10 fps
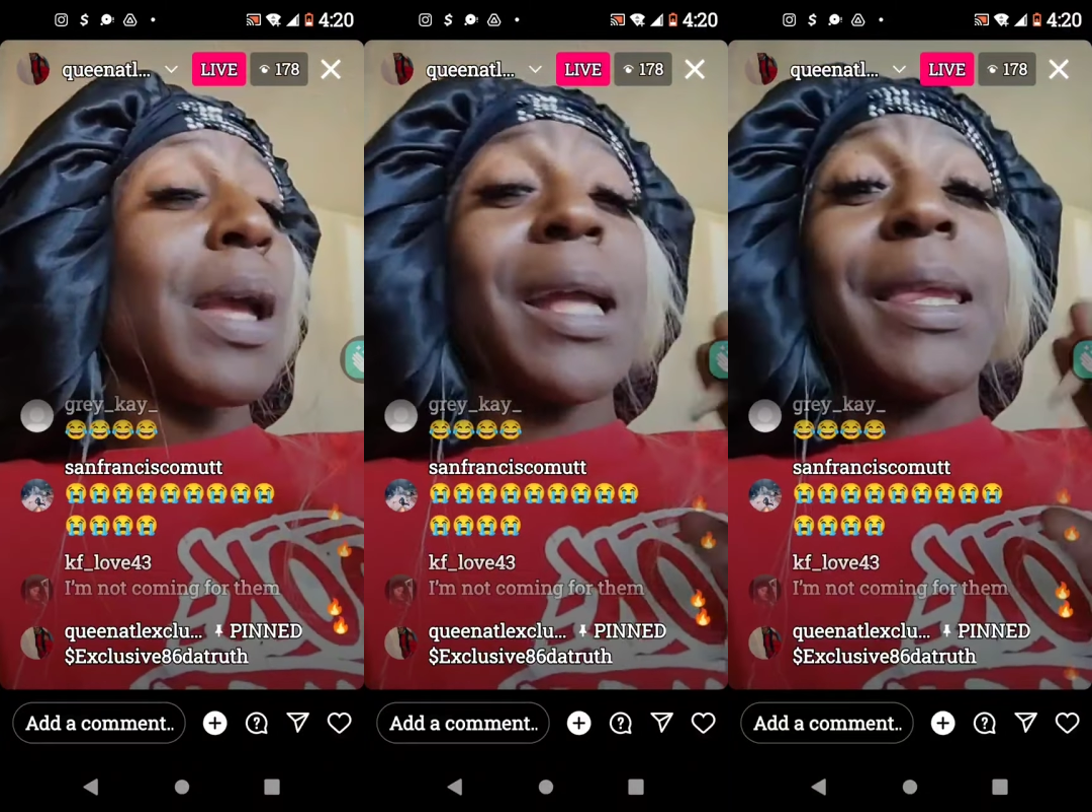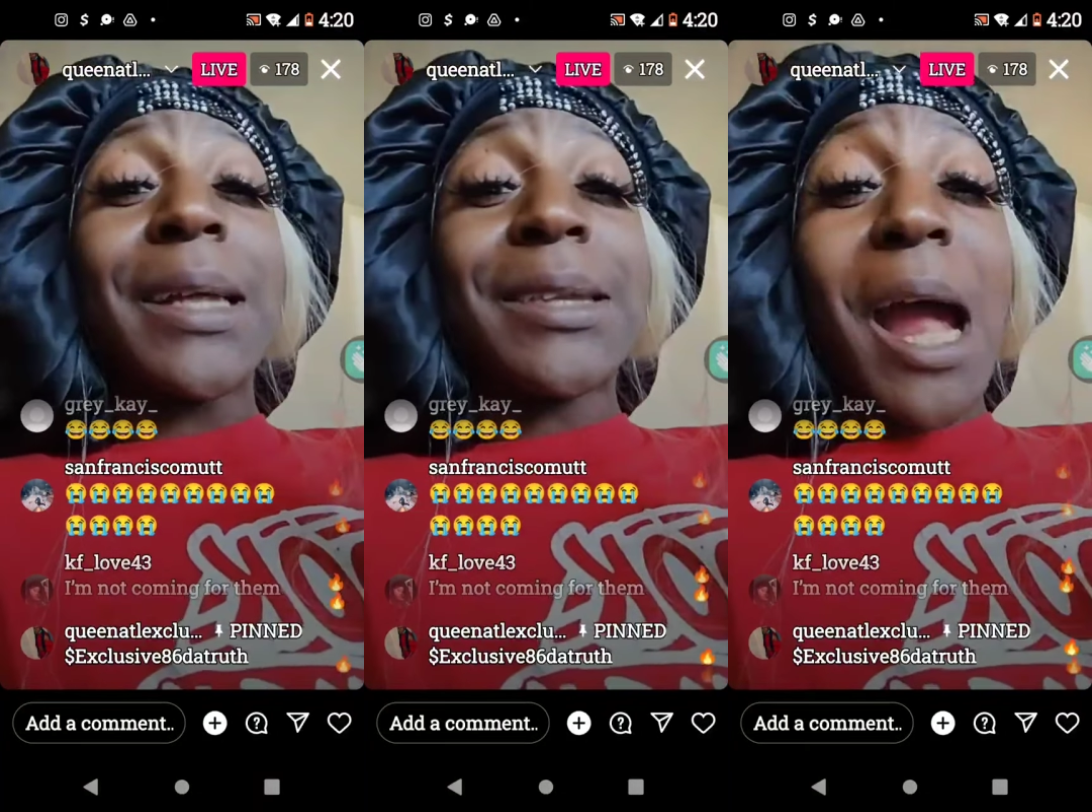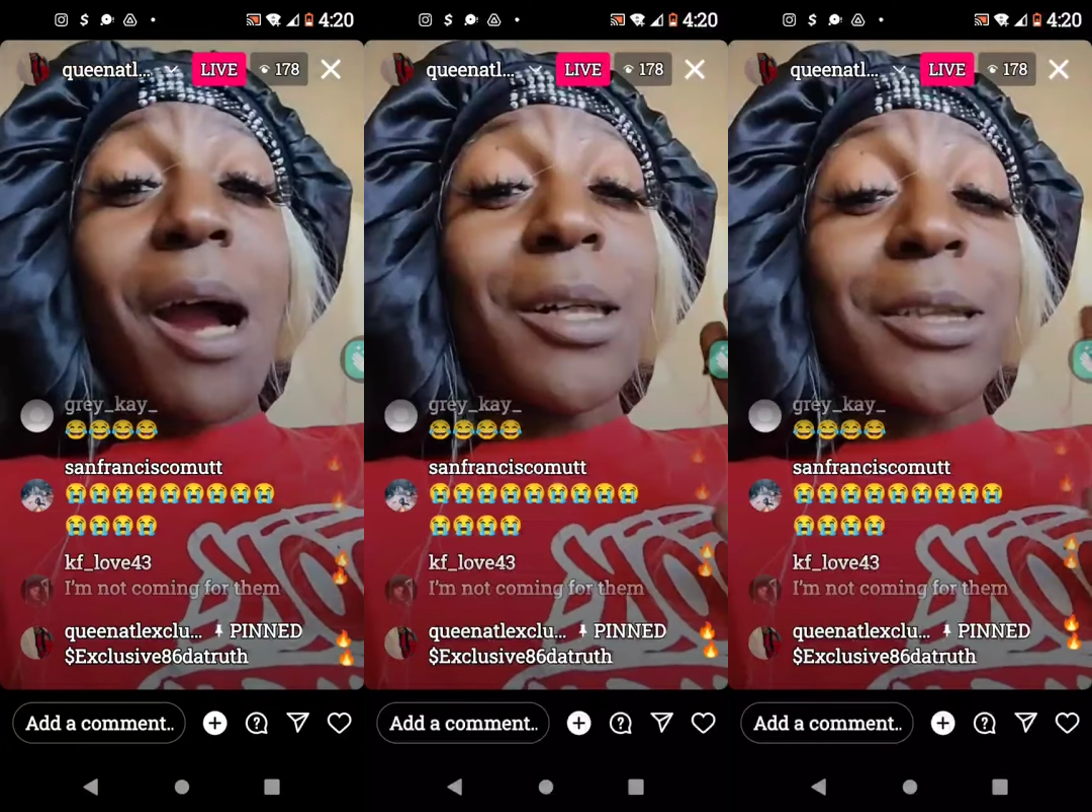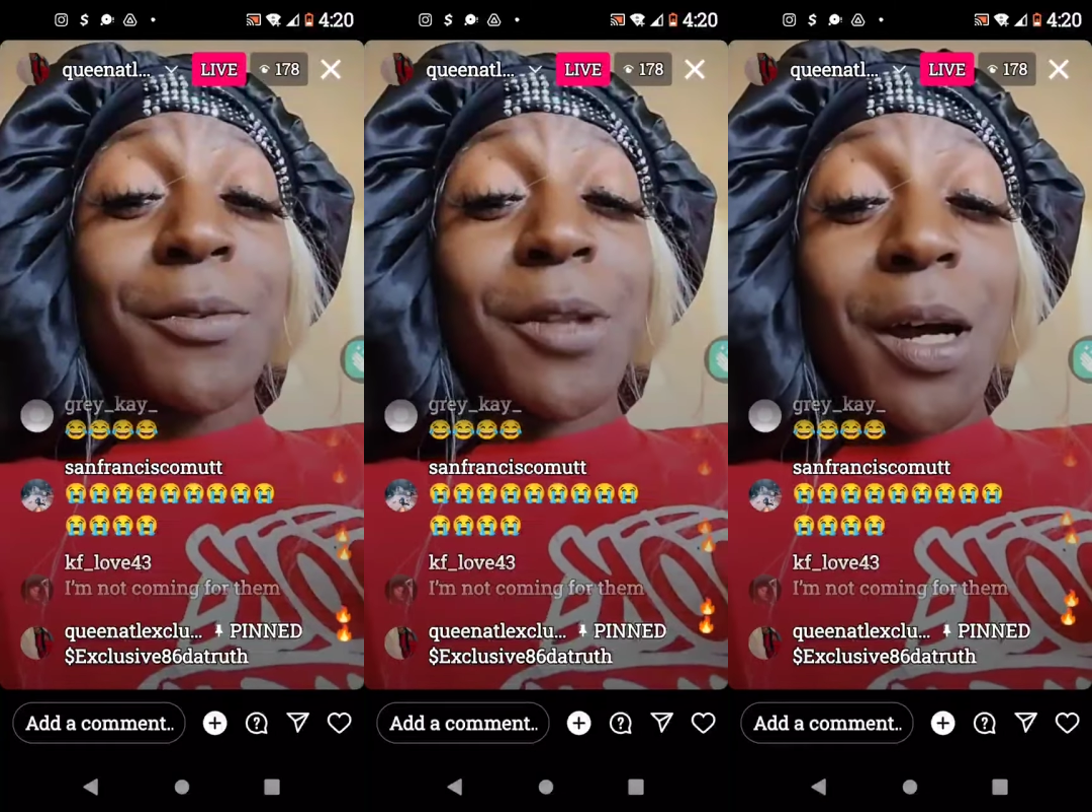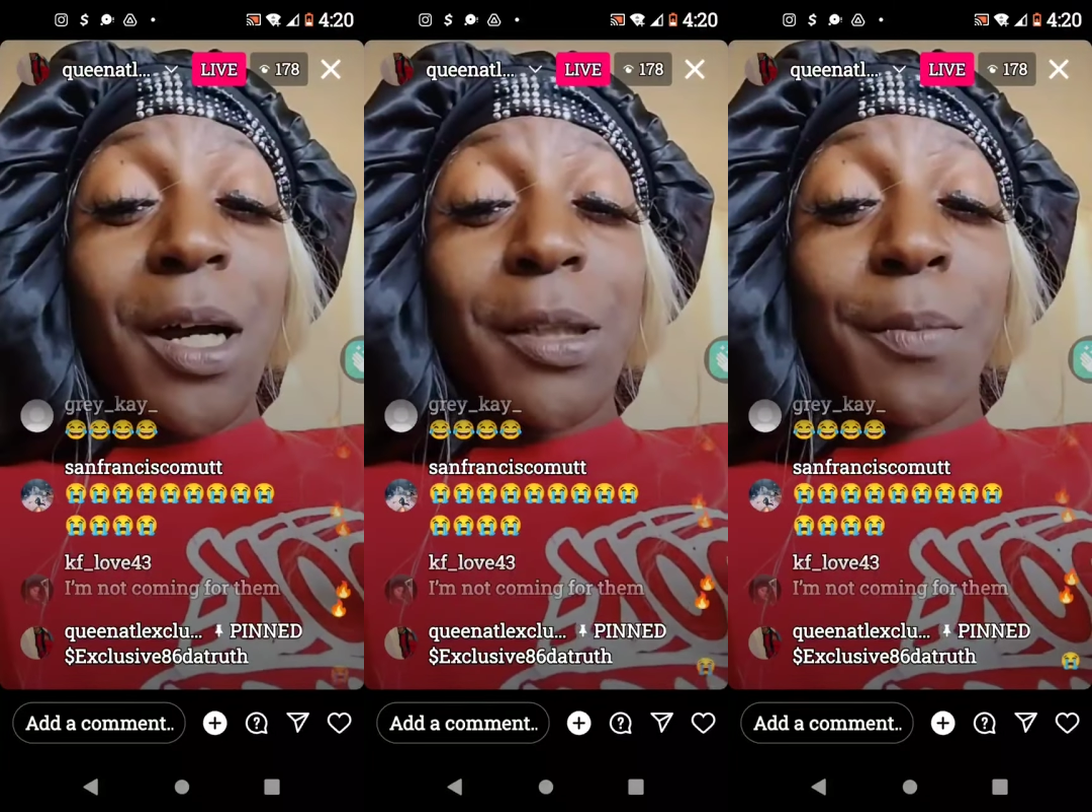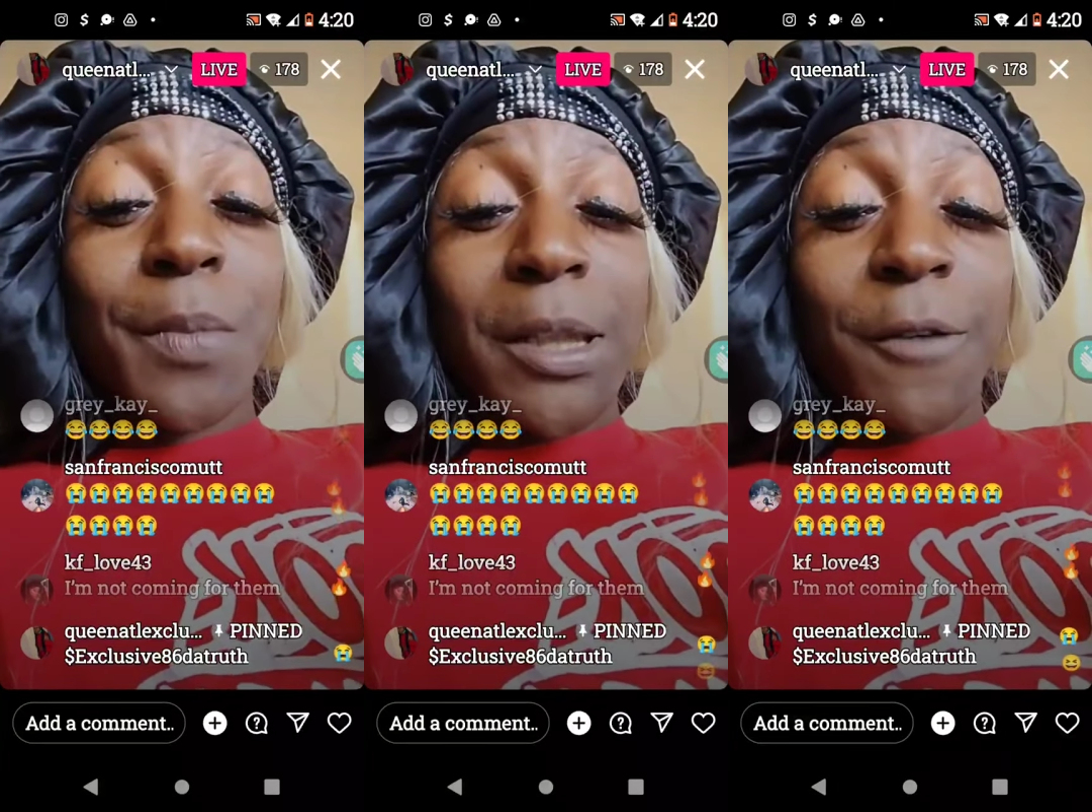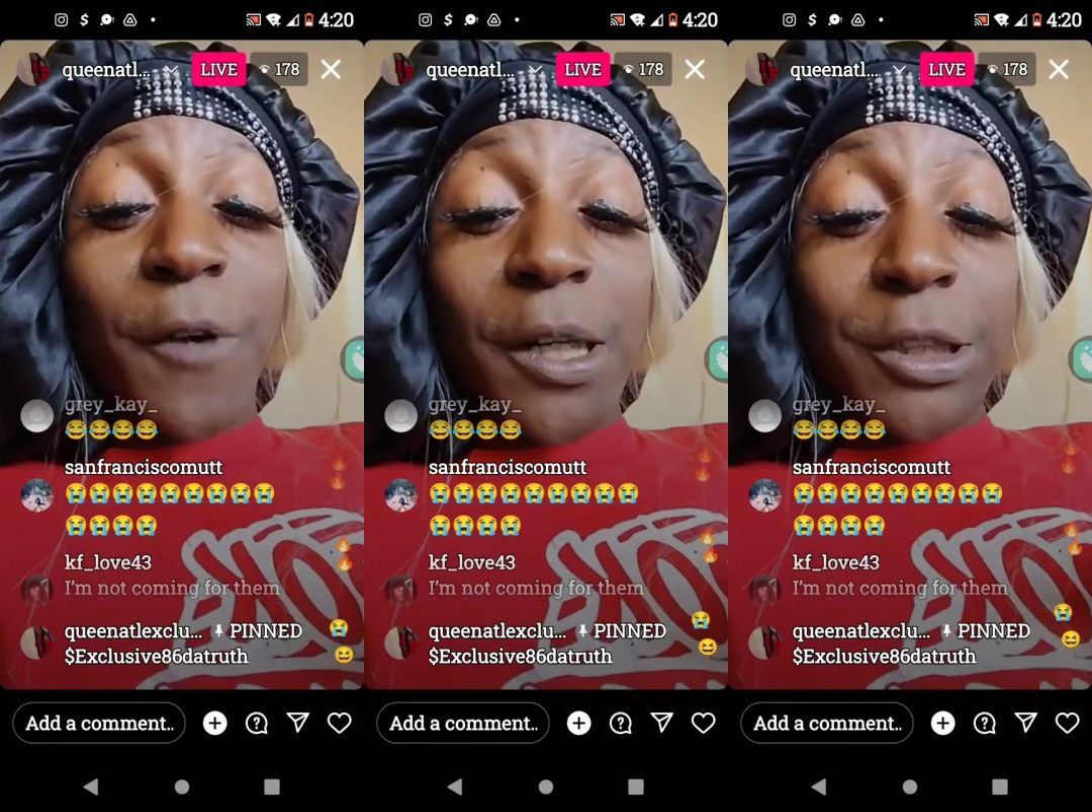And that's how other other
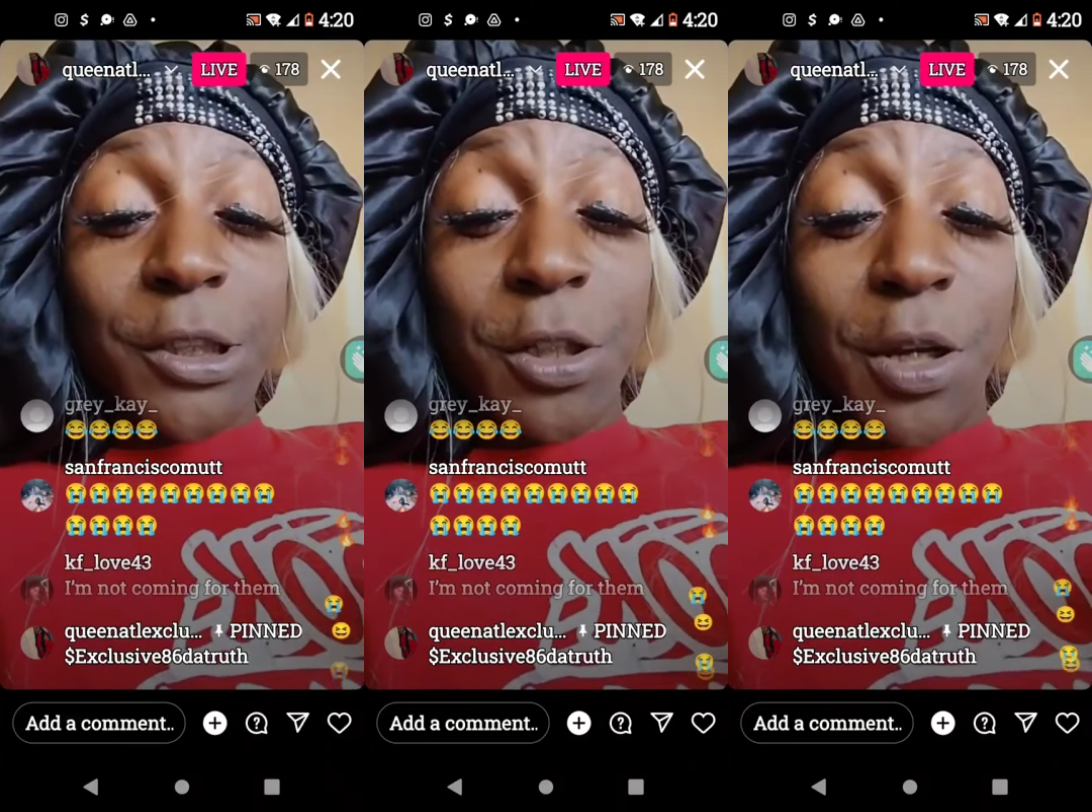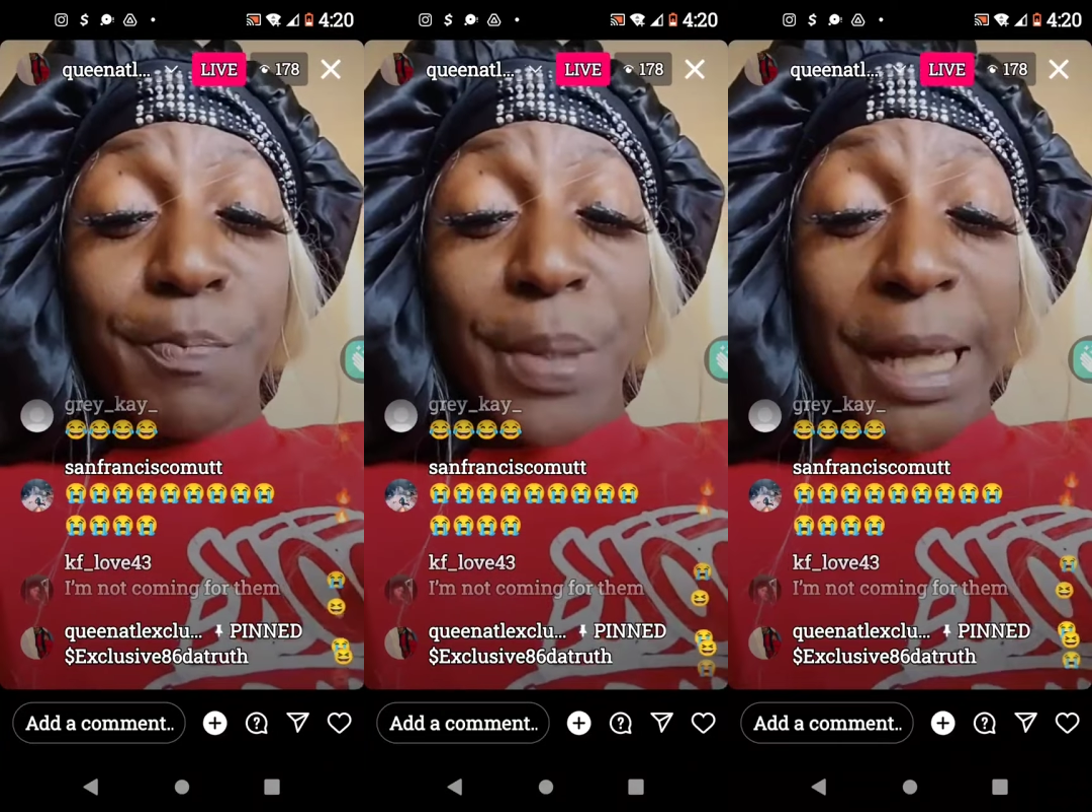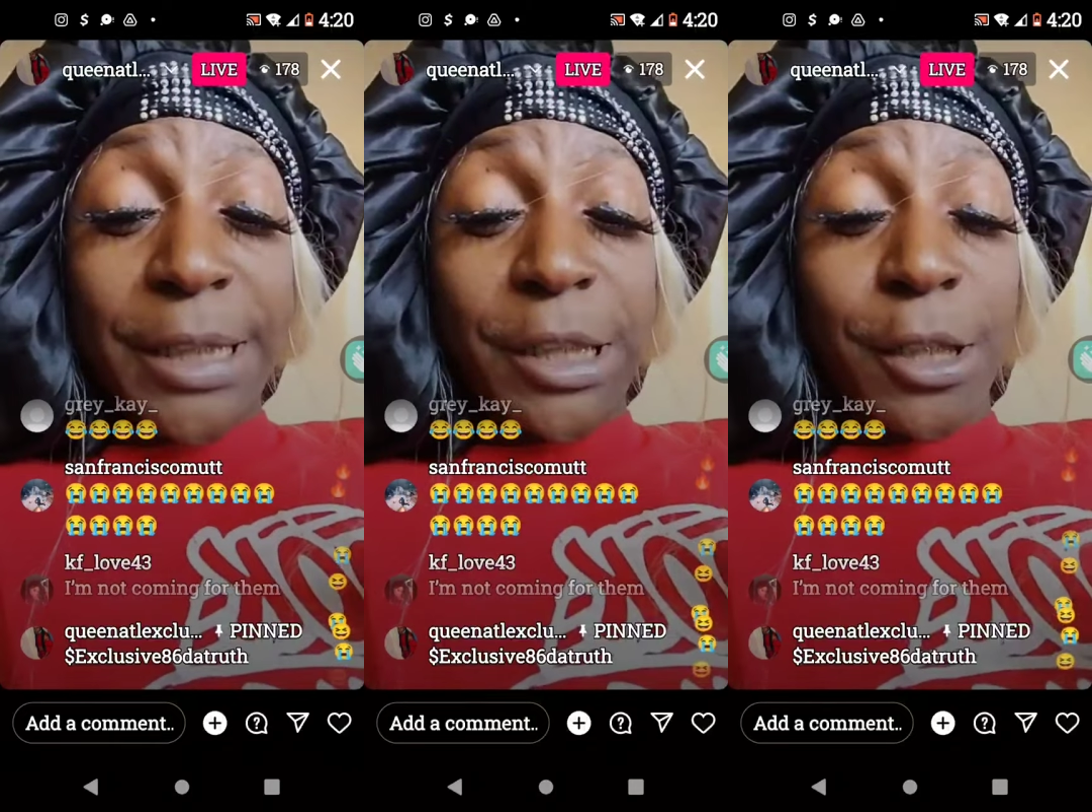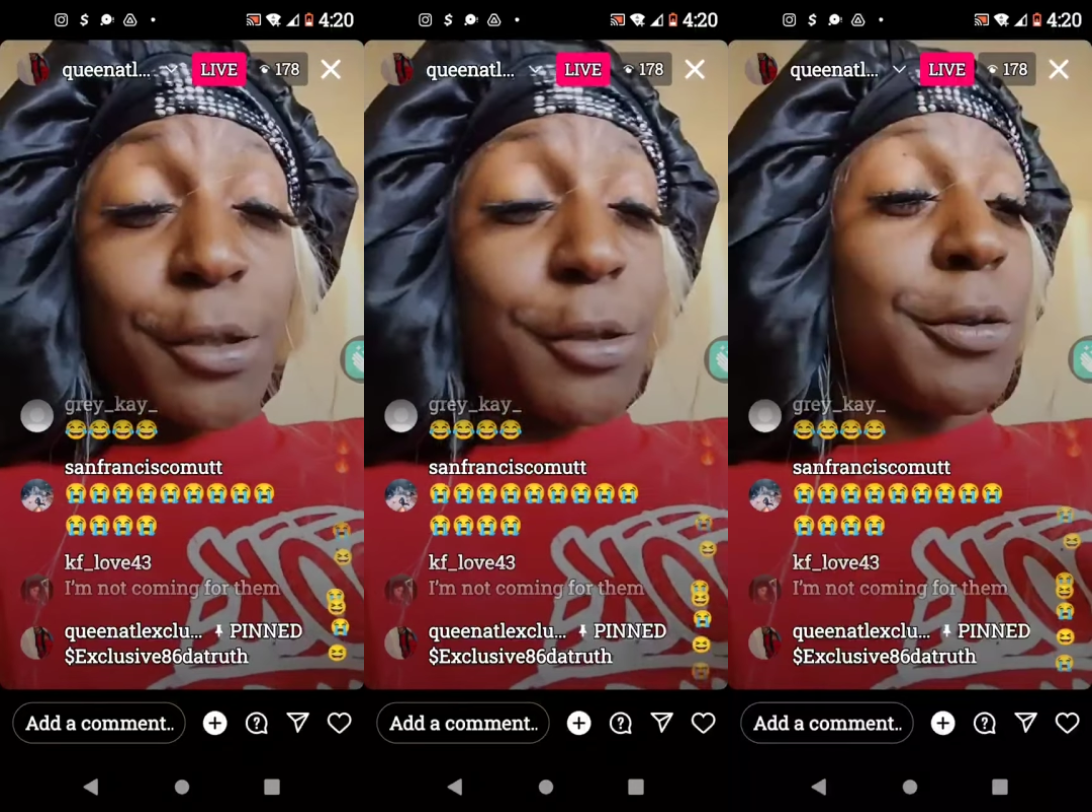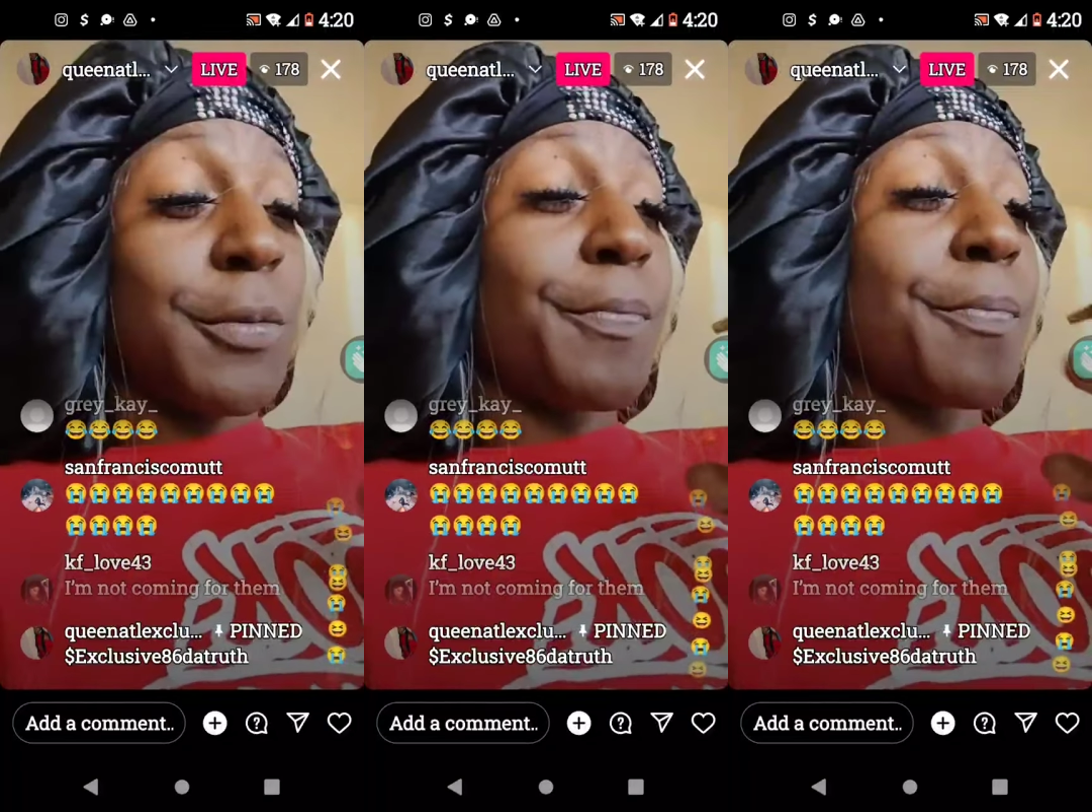motherfuckers should be too.